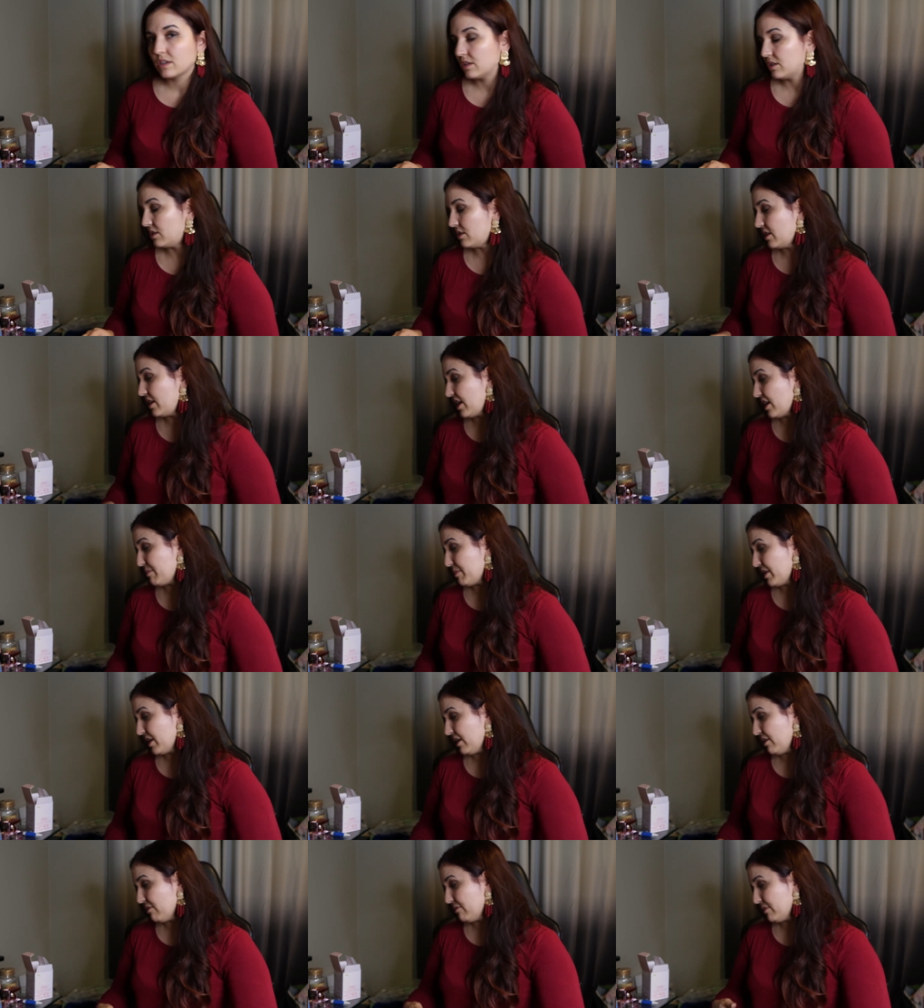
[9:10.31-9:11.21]
So you got to
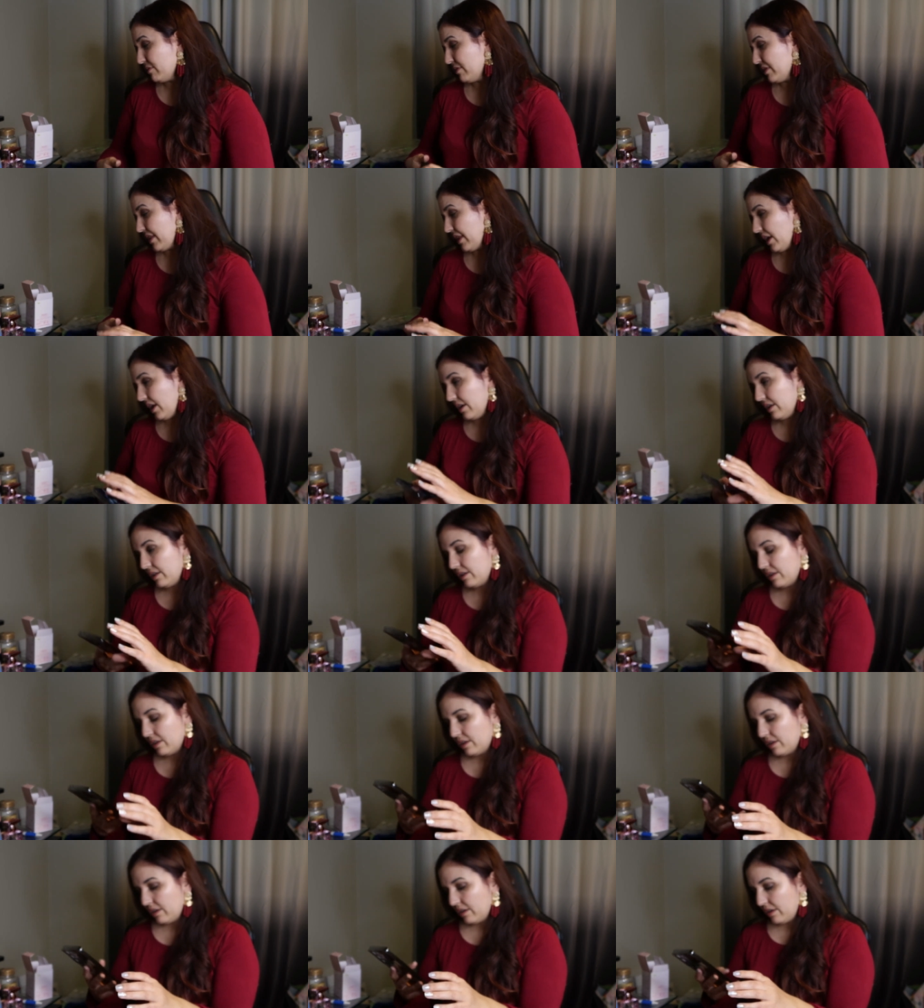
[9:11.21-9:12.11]
be careful with that.
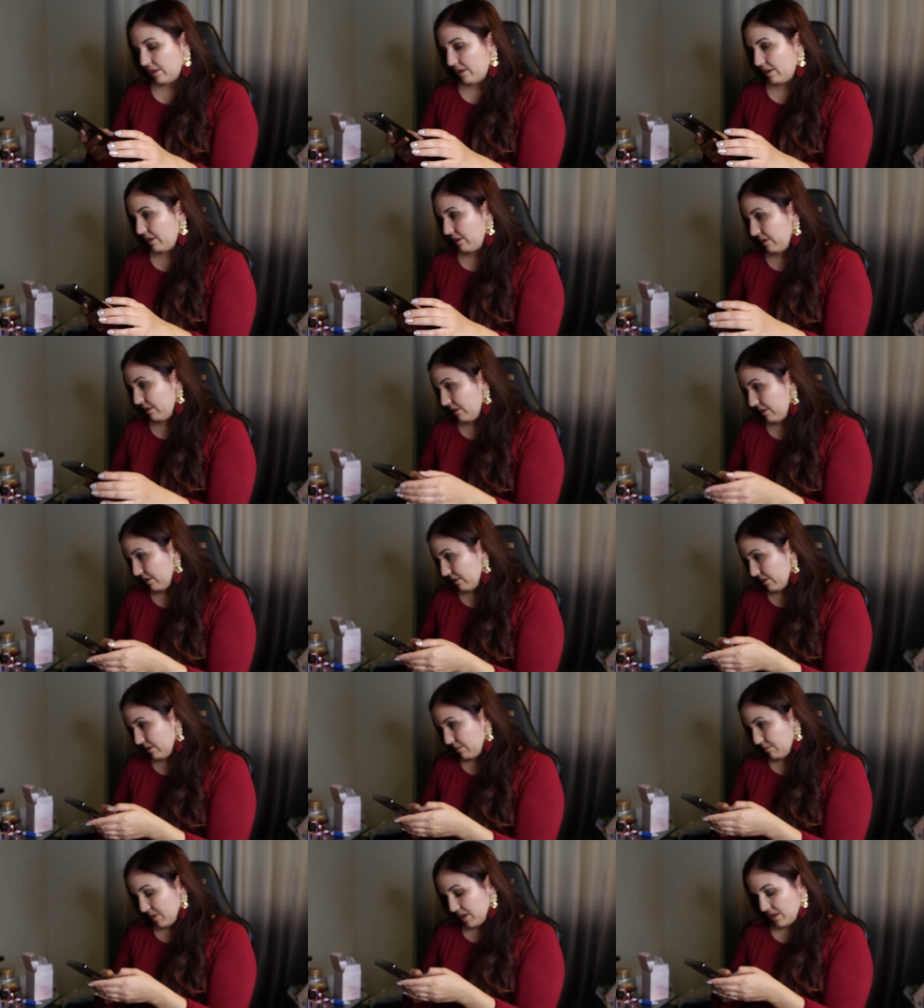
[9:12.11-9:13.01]

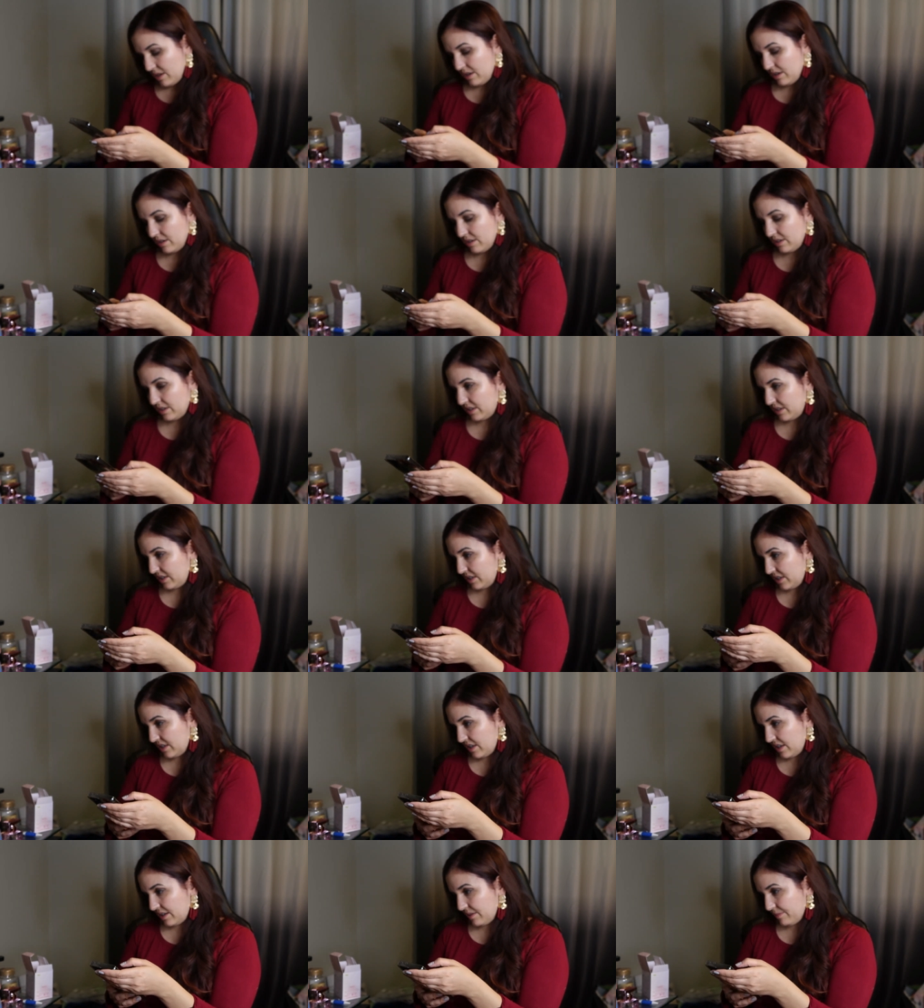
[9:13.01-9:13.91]
Um, let's
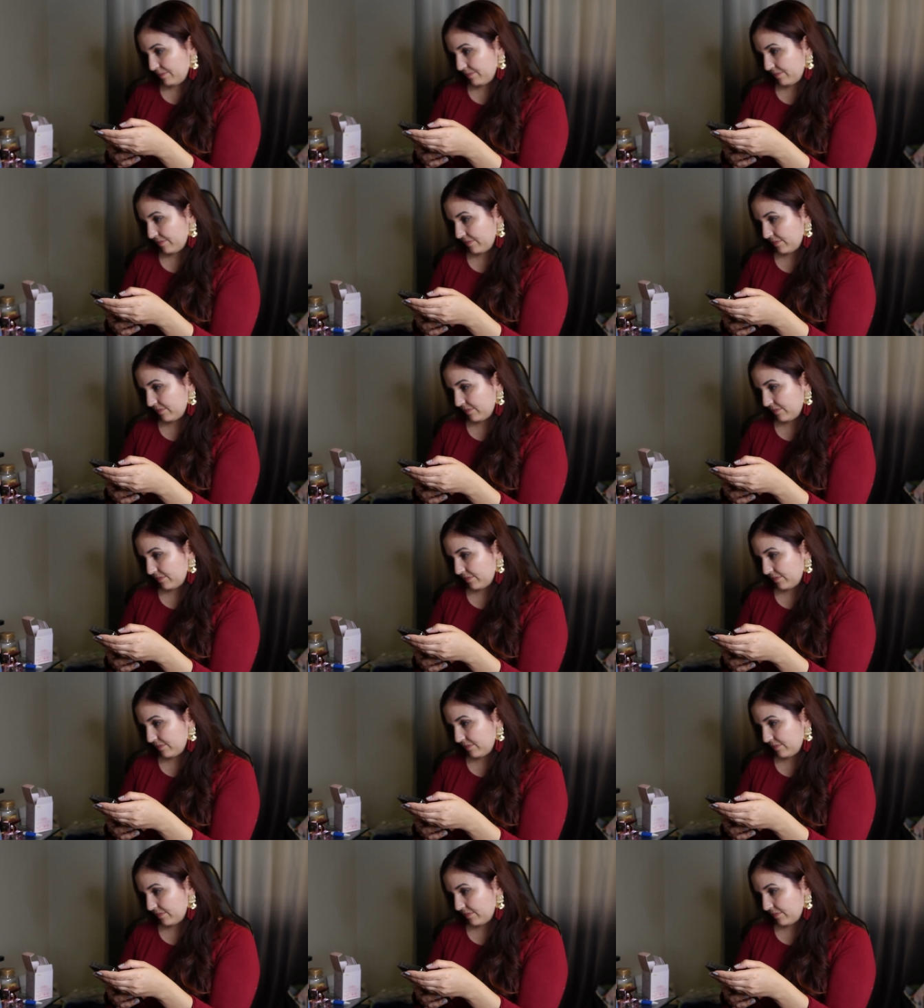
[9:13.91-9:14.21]
see.